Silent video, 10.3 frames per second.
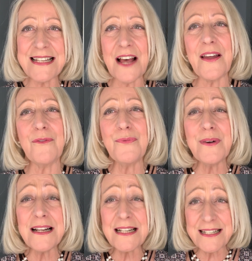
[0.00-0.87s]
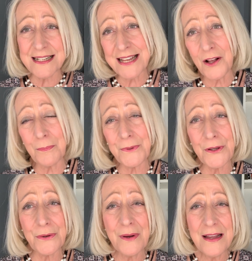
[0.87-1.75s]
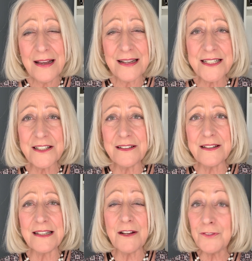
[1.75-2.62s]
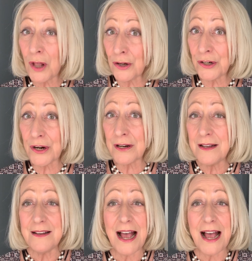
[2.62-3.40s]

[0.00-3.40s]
how that really does help you to live longer,